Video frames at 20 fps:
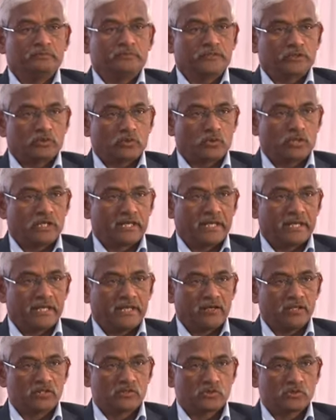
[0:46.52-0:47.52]

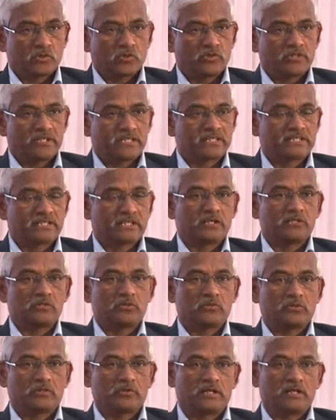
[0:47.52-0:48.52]
Sugarcane also, it is
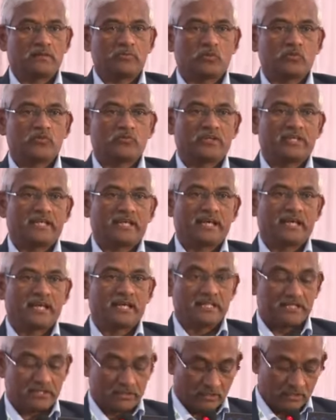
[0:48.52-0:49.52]
almost we
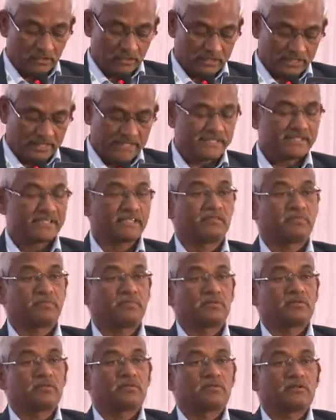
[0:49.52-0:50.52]
get all kinds of
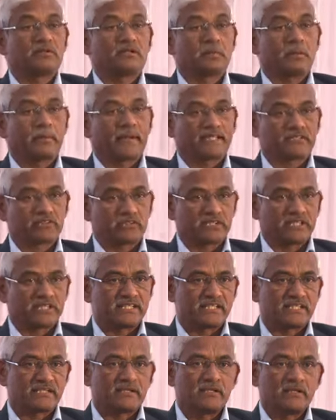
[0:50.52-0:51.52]

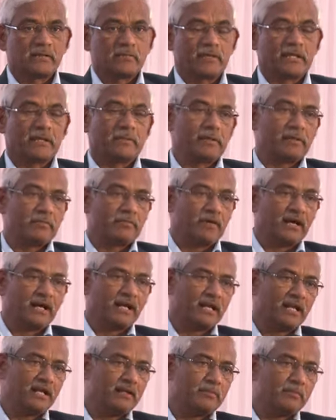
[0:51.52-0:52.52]
pathogens, maybe
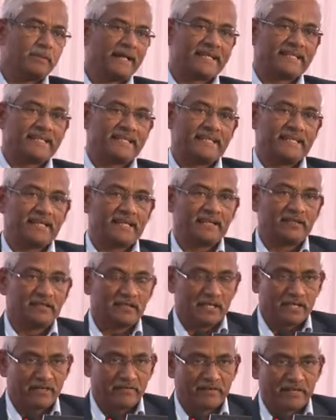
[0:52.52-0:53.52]
fungal, bacterial
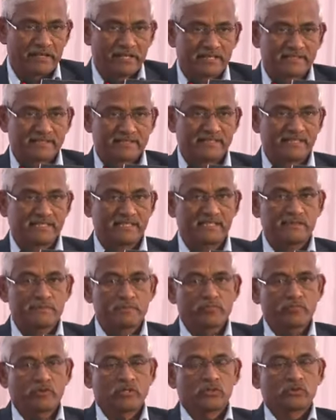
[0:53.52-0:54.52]
and viruses.
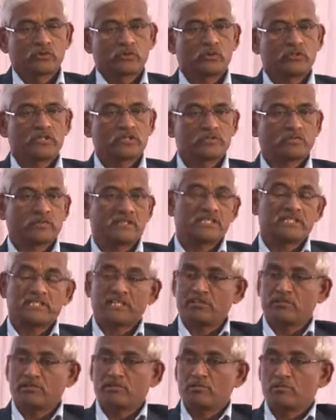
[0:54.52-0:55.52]
So this
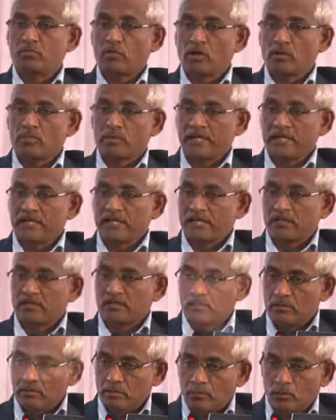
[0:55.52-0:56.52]
vegetative
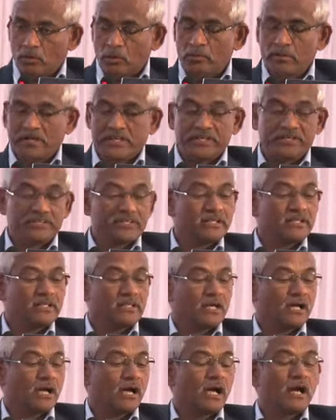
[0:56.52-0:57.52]
propagation
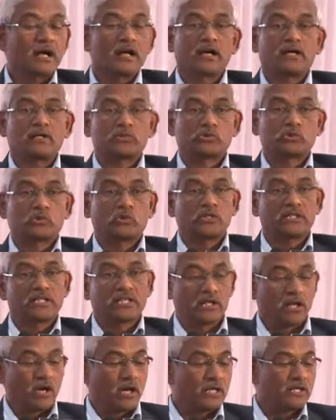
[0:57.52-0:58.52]
and also on the
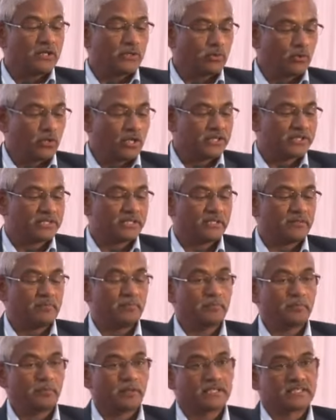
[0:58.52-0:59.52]
long duration
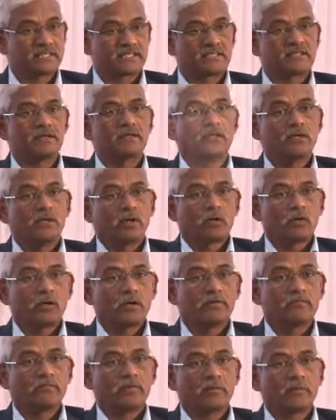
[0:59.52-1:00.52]
plus
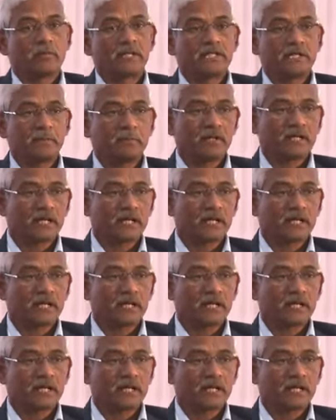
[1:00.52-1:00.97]
going for multiple